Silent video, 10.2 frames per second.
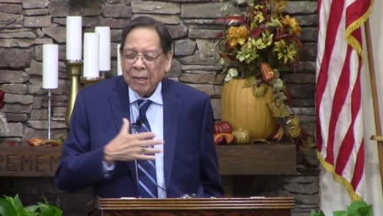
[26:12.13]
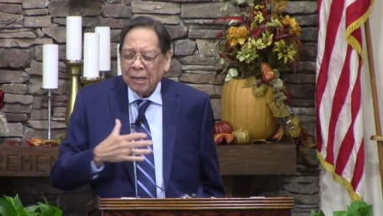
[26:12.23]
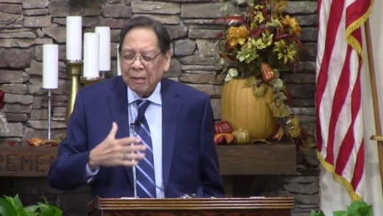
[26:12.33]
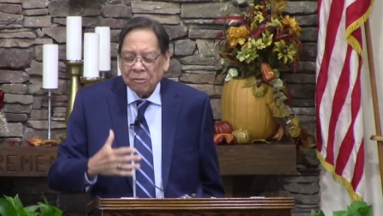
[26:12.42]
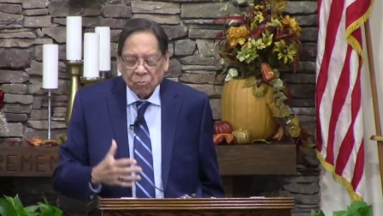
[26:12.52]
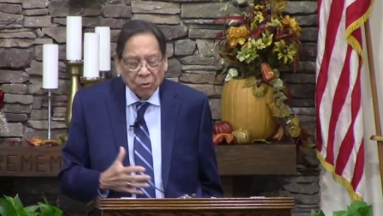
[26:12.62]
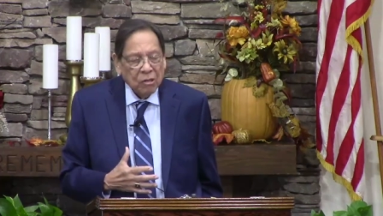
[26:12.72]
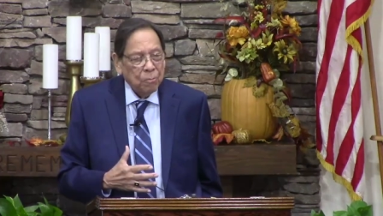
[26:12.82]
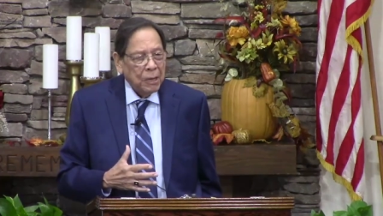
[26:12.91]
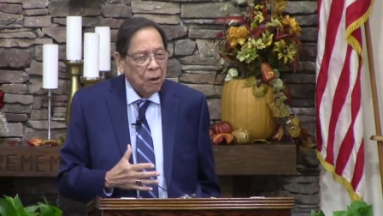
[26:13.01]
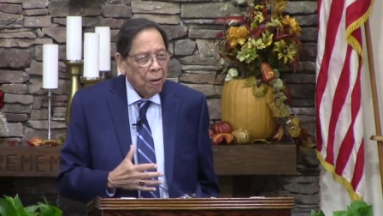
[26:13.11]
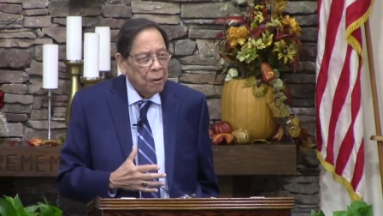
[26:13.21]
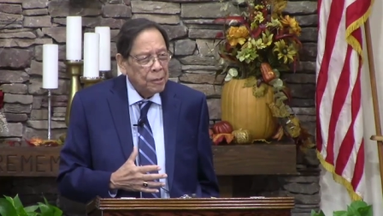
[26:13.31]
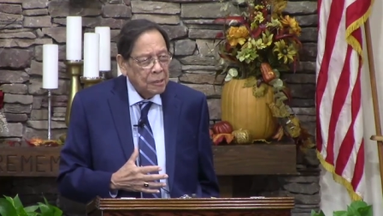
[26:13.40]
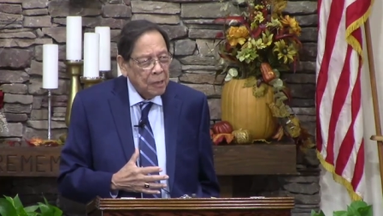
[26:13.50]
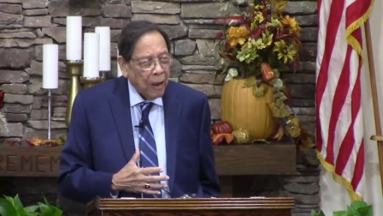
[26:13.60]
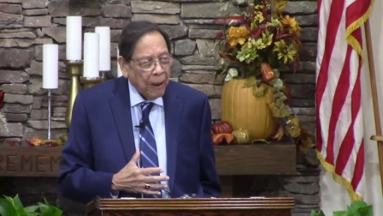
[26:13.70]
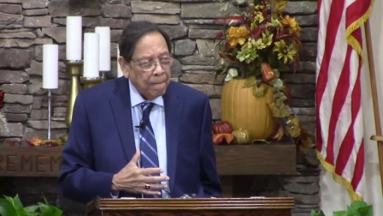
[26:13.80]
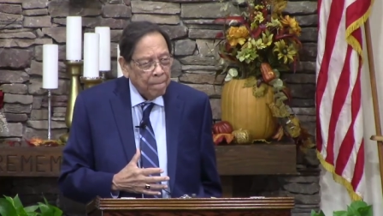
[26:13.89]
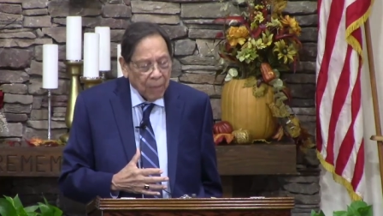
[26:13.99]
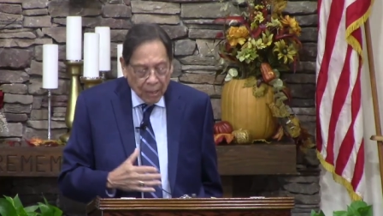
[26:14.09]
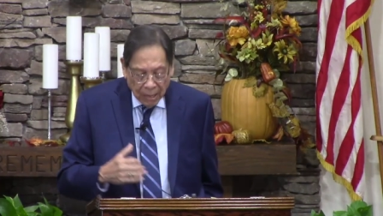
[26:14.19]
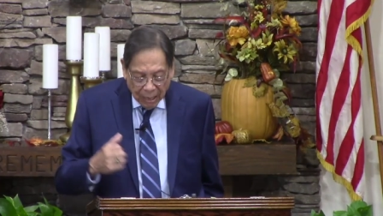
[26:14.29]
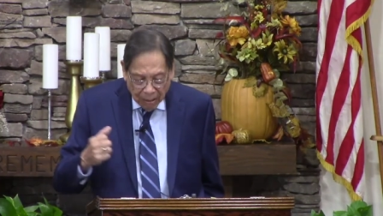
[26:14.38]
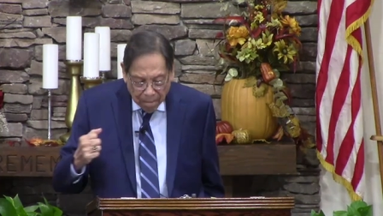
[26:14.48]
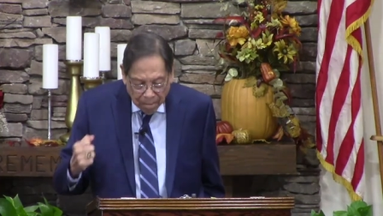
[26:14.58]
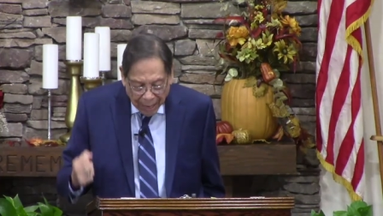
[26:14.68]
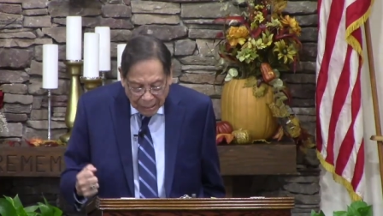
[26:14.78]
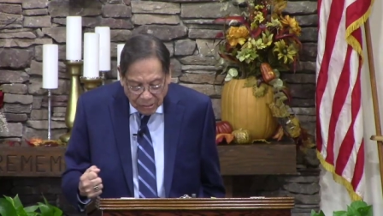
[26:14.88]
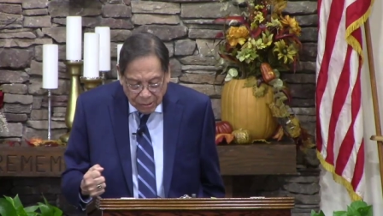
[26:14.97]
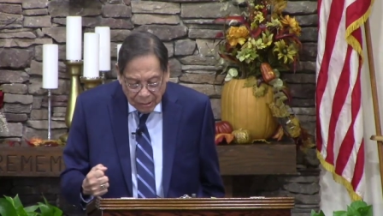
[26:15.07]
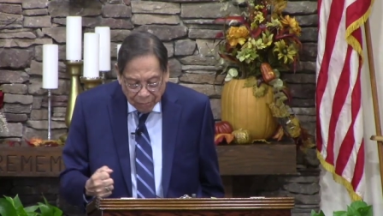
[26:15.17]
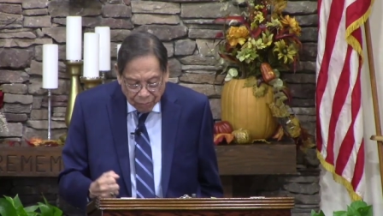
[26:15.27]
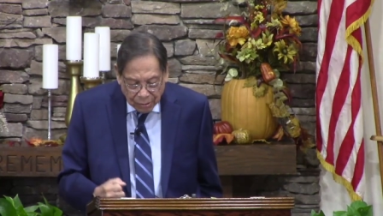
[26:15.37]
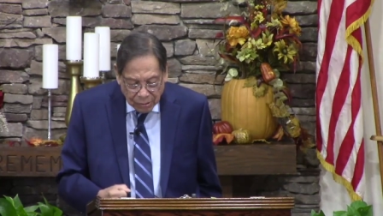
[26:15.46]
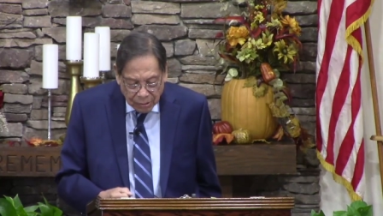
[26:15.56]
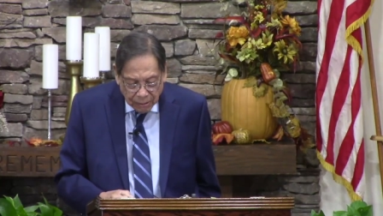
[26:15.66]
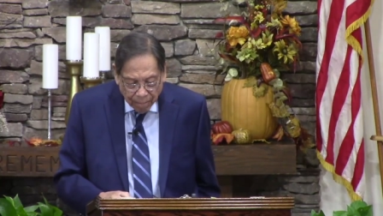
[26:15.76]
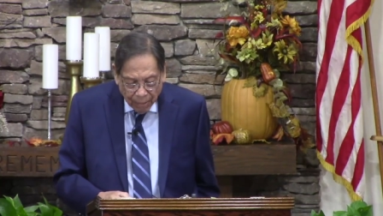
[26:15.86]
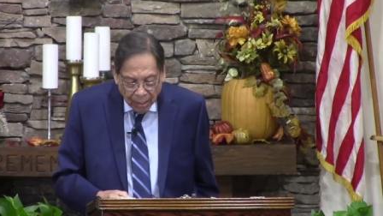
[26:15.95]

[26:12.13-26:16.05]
He is with me all the time. He makes the difference.